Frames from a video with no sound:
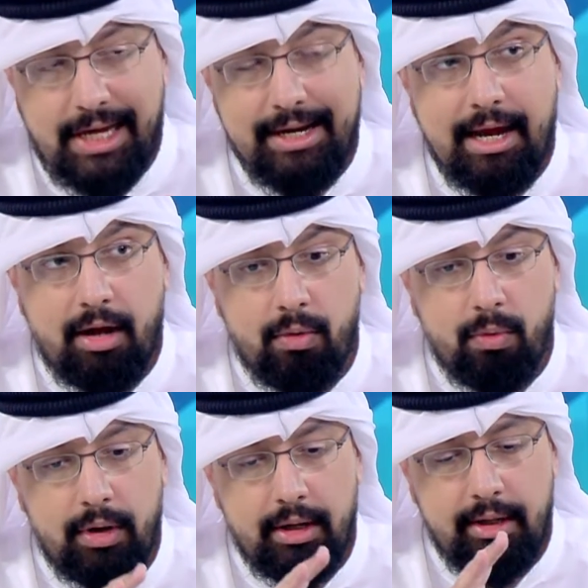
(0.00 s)

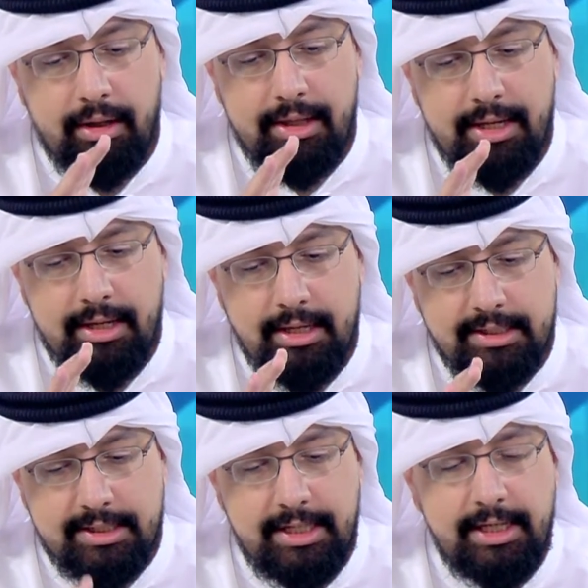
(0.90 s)
Now, the
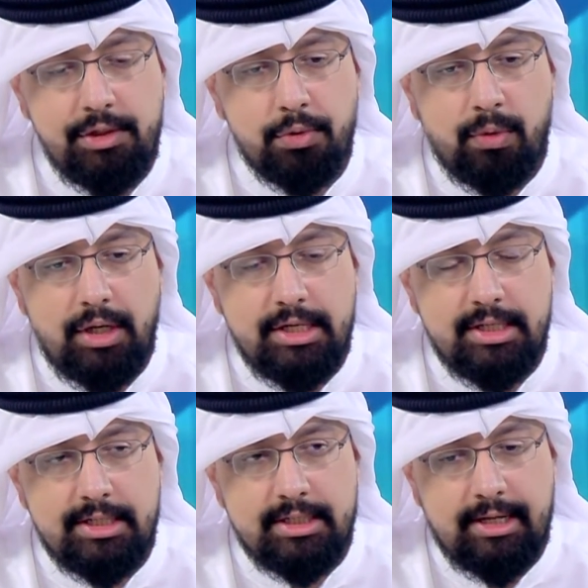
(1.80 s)
siege
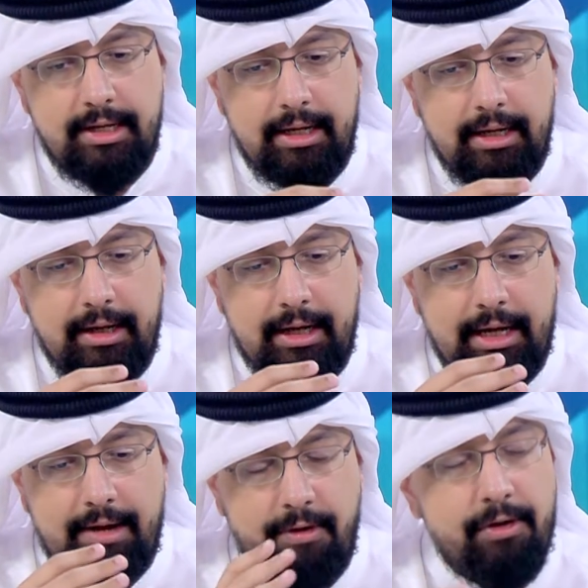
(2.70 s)
was
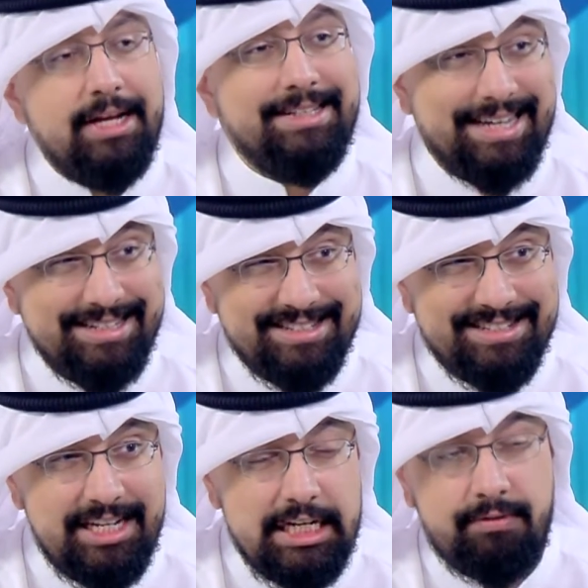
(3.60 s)
a very intense
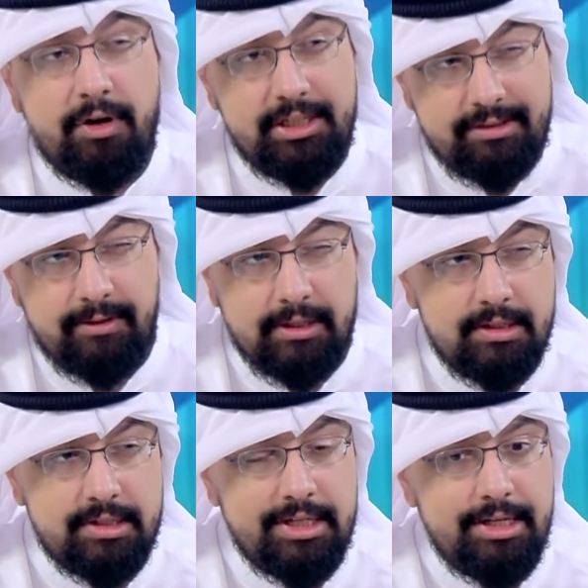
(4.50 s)
siege, very
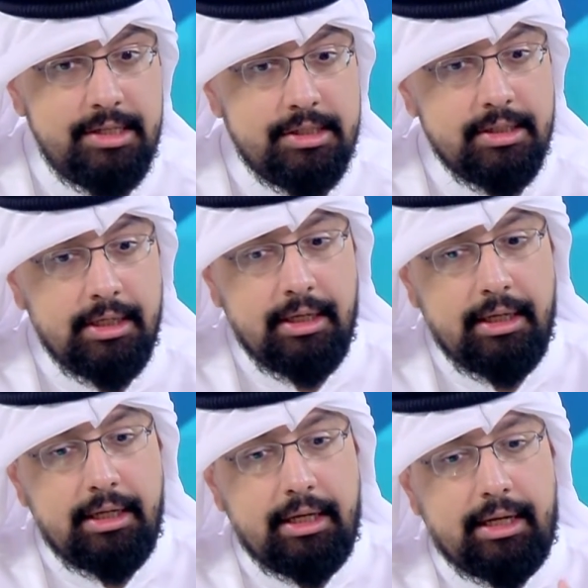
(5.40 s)
difficult siege.
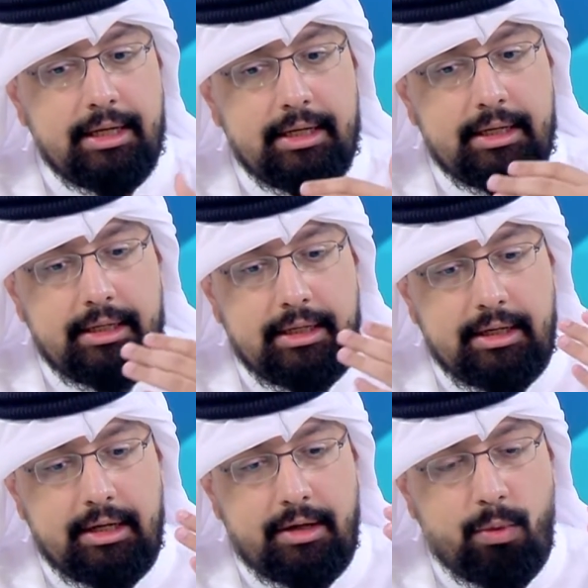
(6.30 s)

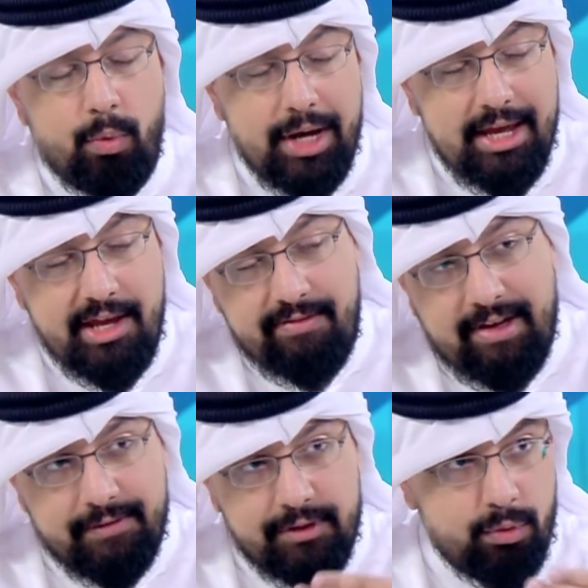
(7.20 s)
Wave
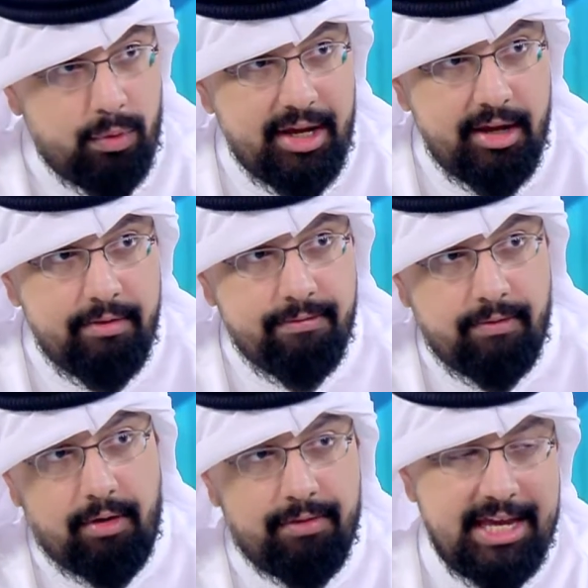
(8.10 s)
after wave
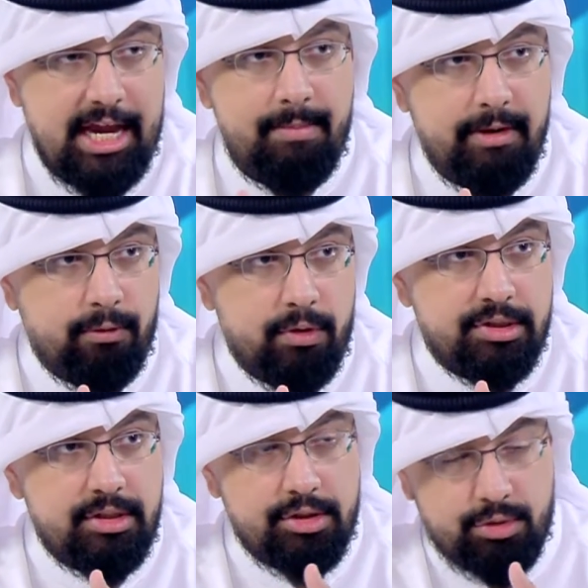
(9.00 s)
of the enemy
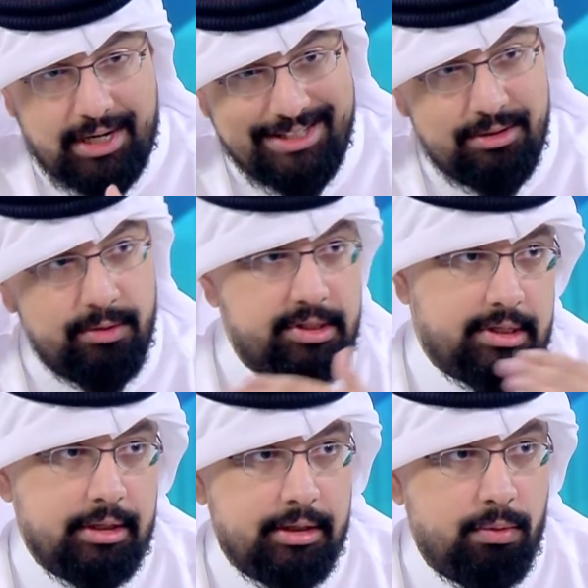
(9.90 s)
forces tried to
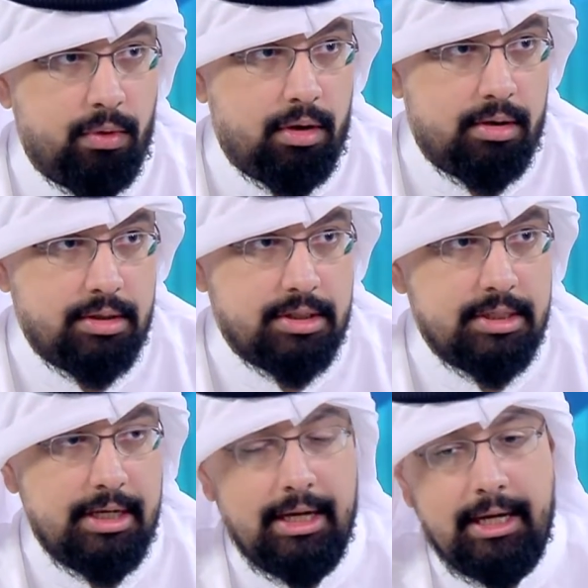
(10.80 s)
assault the walls.
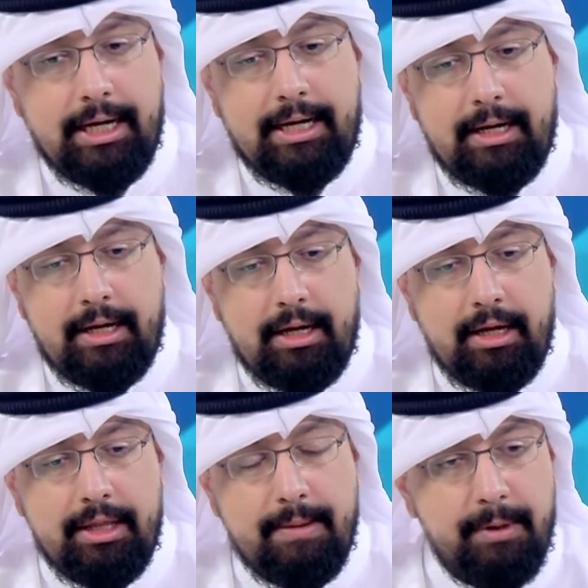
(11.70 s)

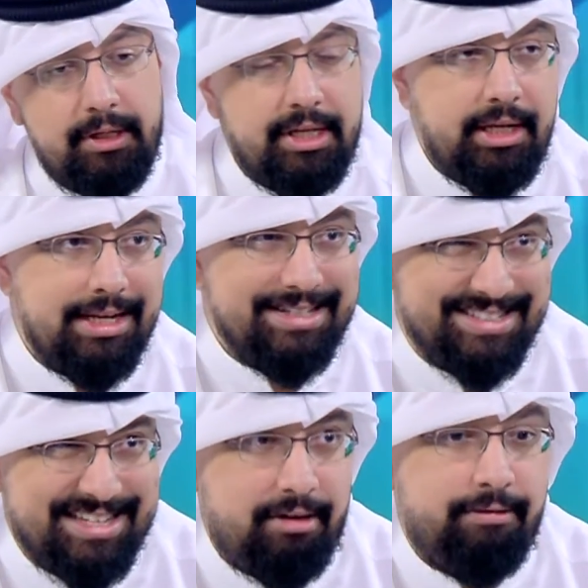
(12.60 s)
The building
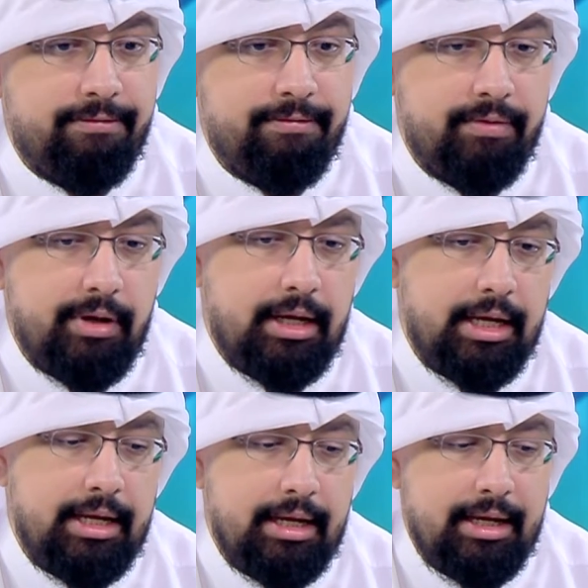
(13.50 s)
itself
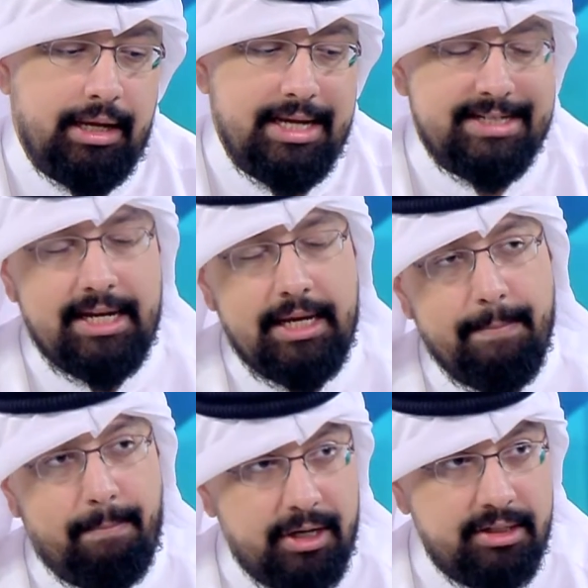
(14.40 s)
is a
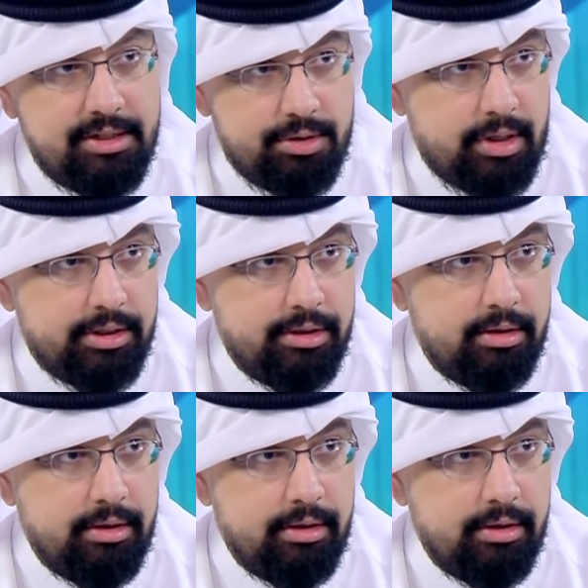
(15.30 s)
mud structure.